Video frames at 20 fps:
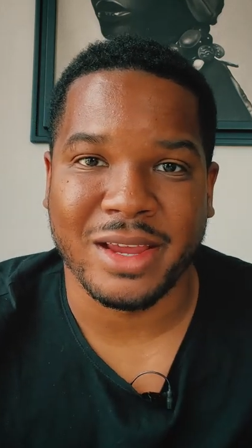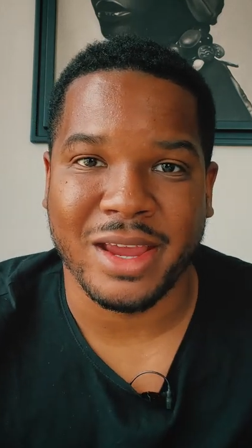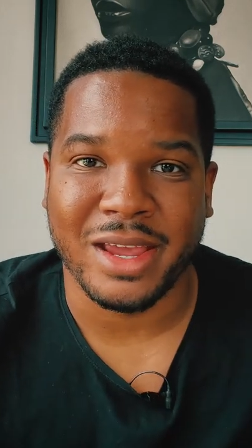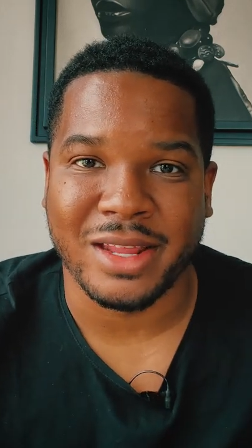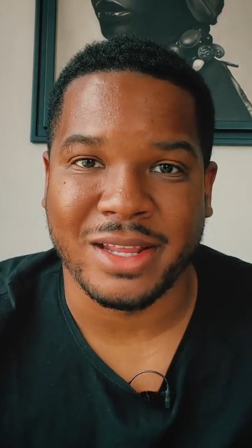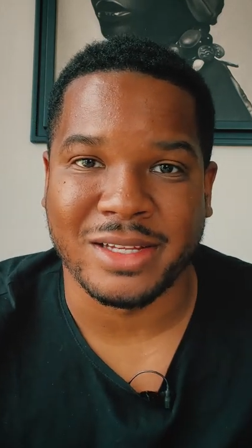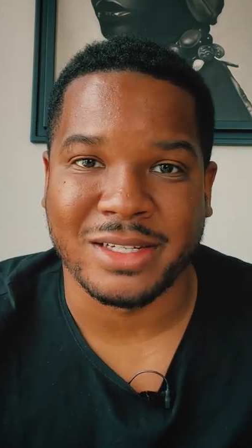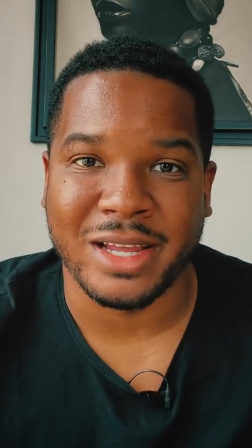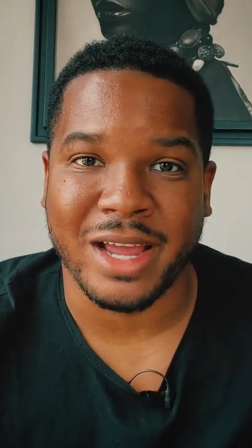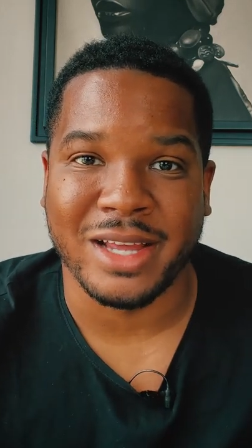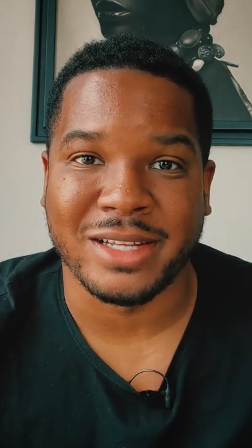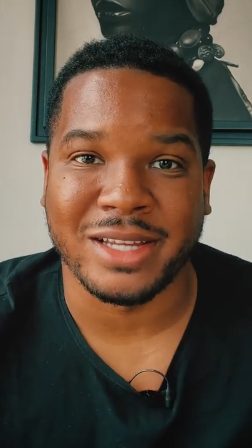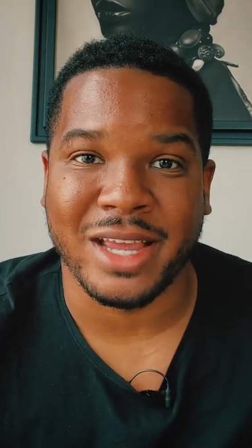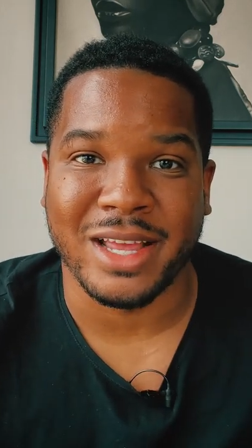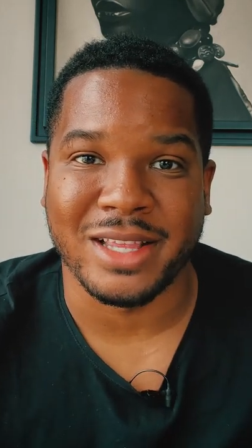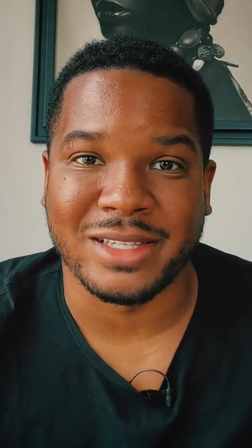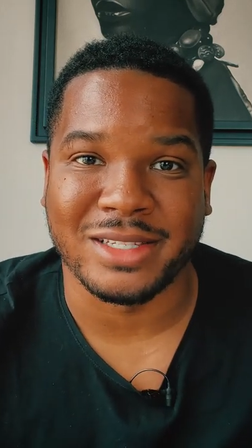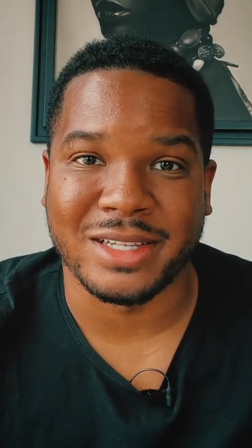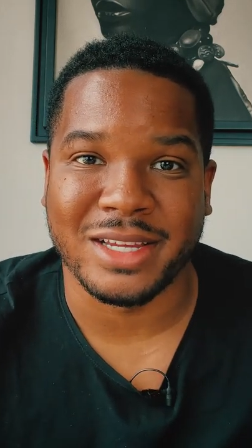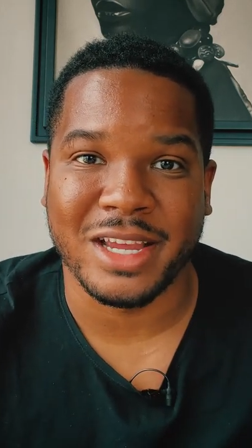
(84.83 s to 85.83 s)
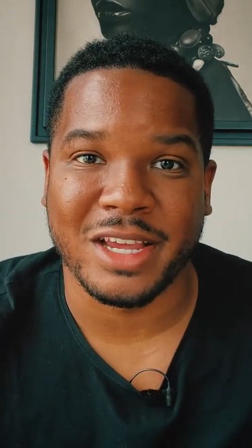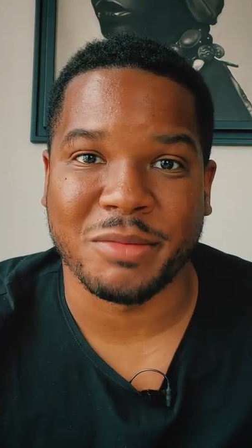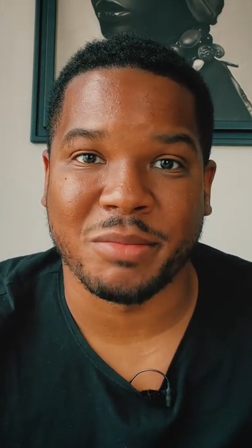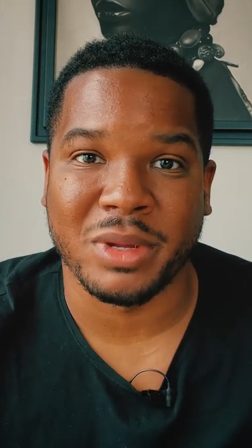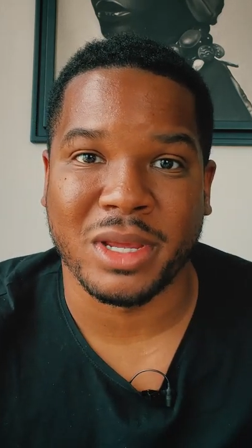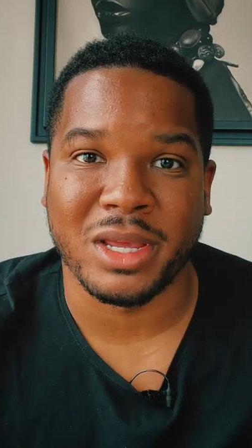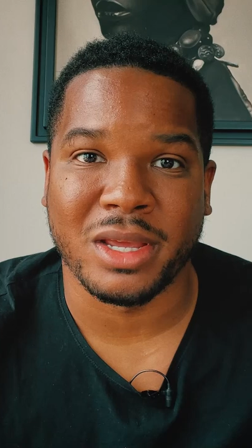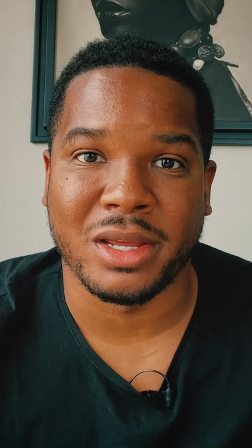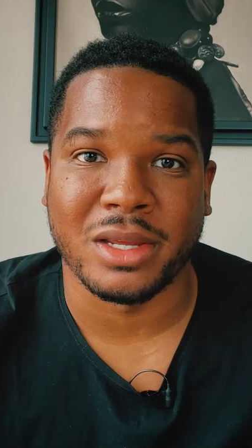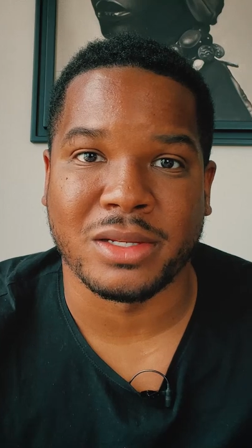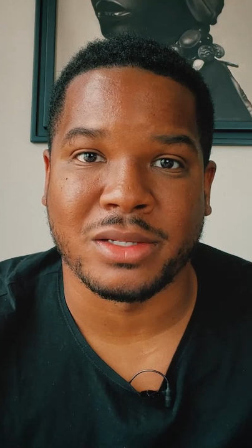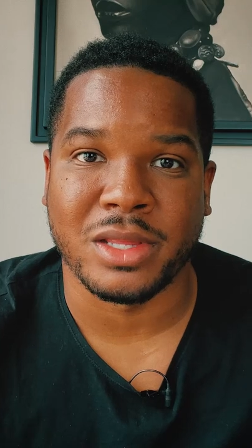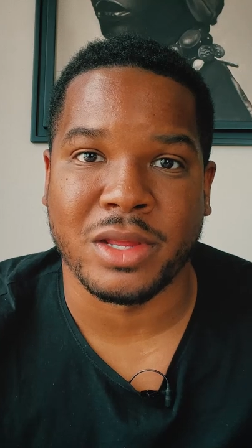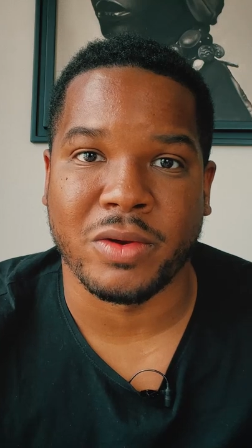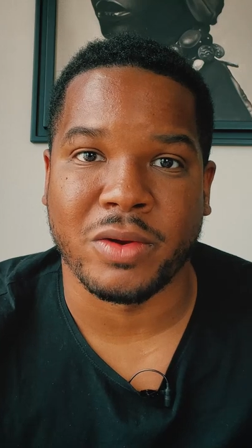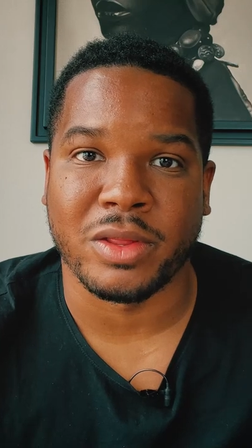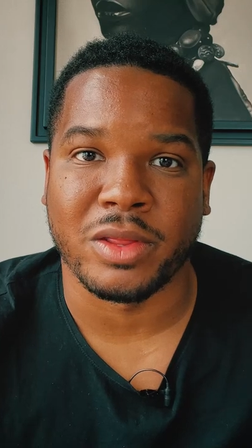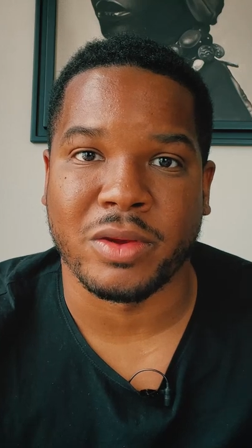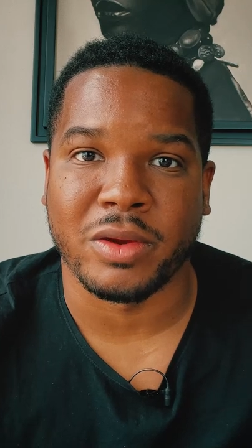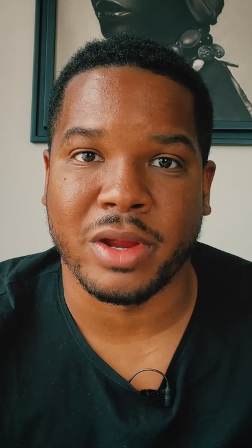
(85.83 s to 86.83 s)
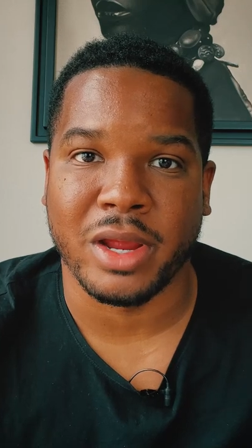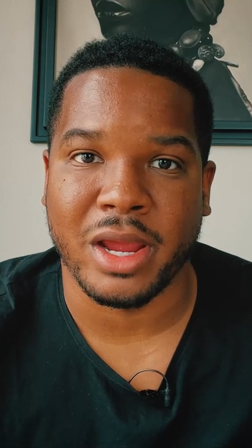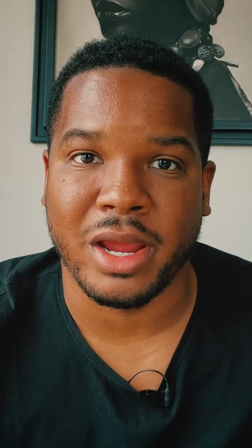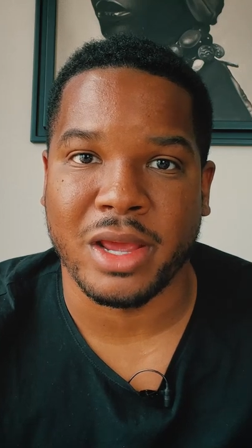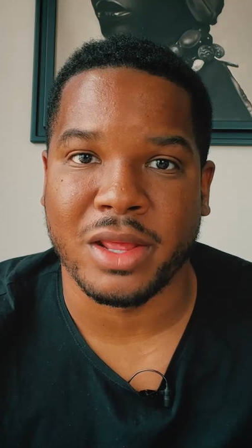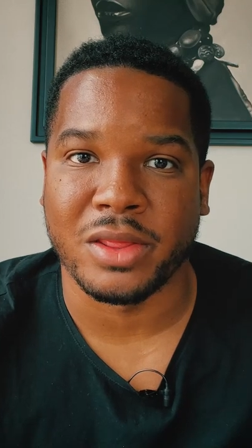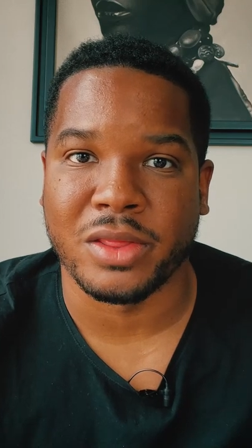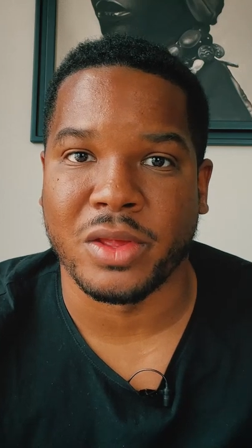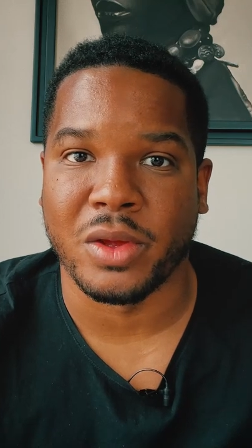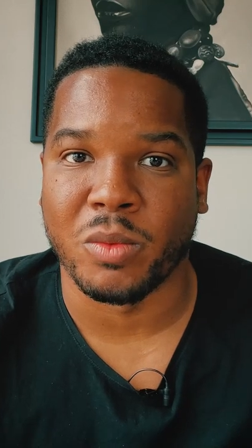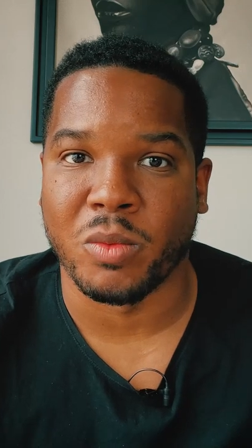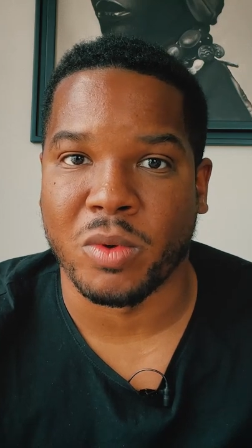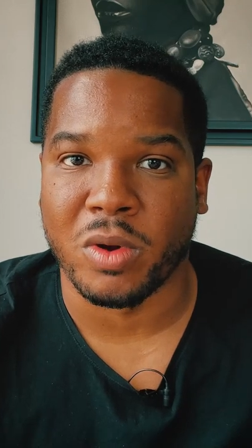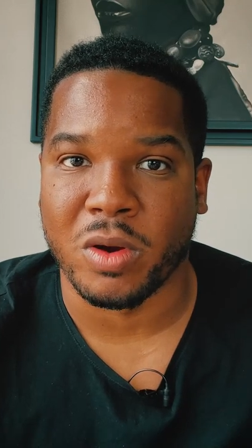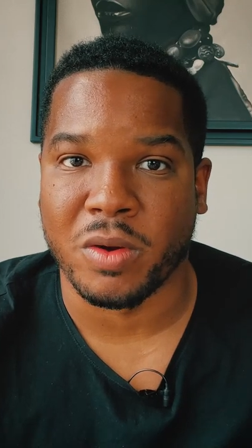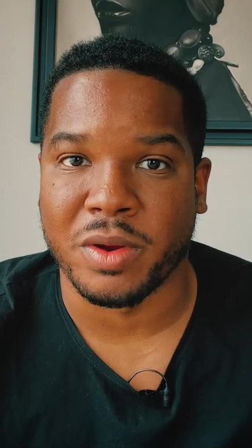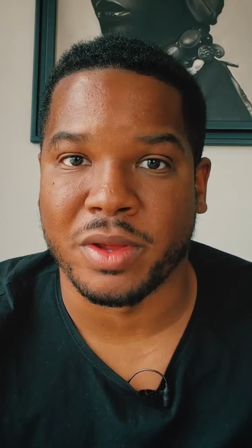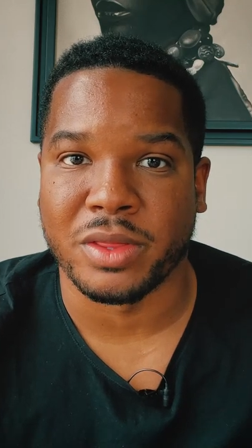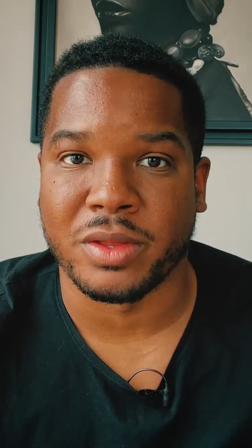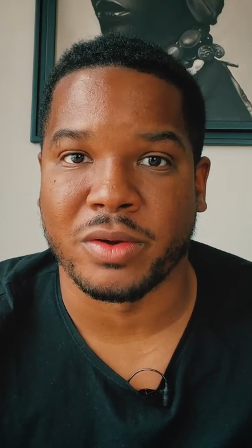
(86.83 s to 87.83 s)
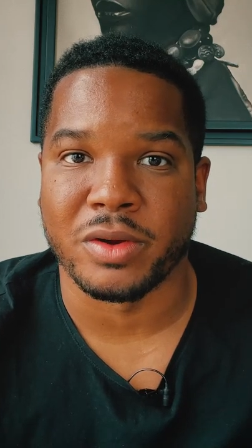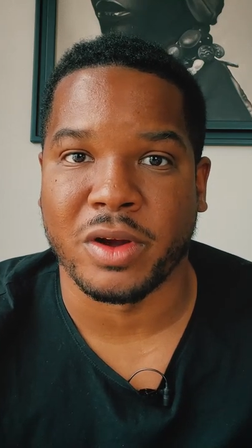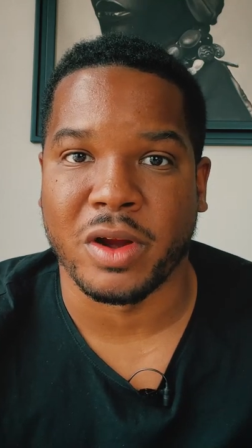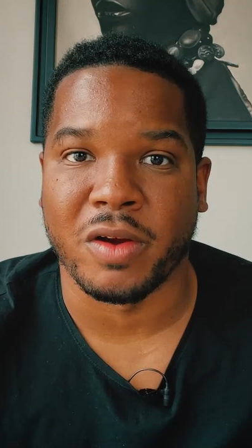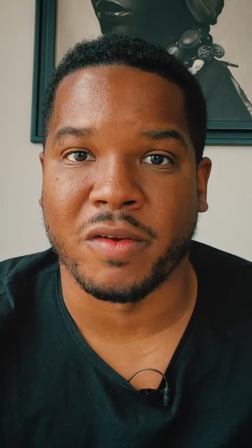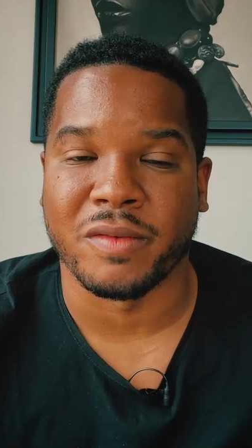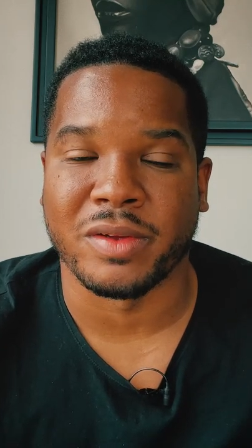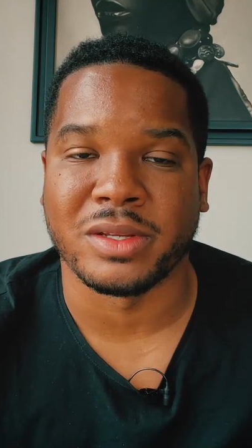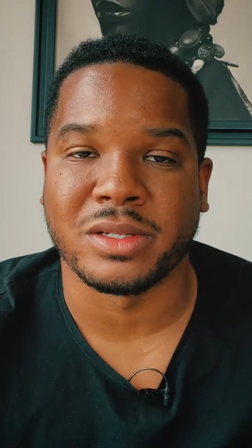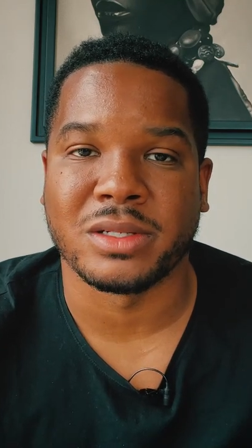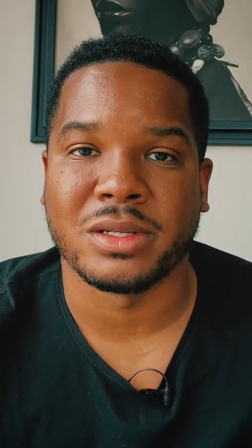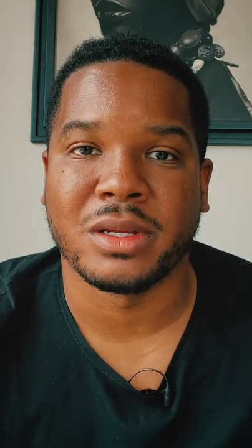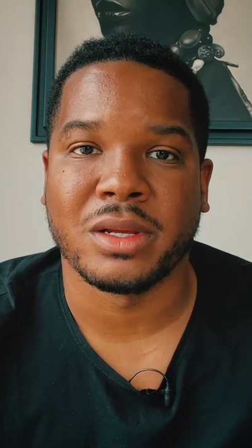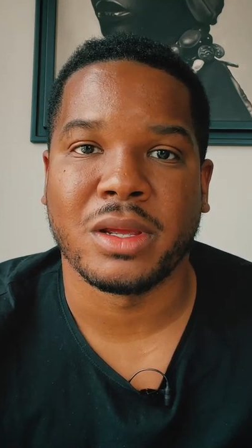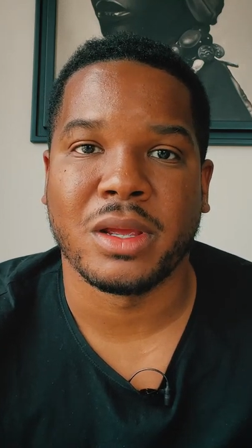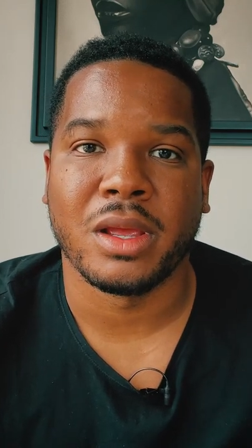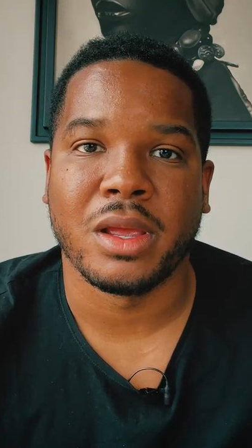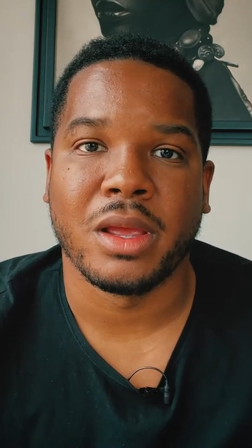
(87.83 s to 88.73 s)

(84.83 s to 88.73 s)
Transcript: and these guys can't see it because they're in their head, they're worried, they're nervous.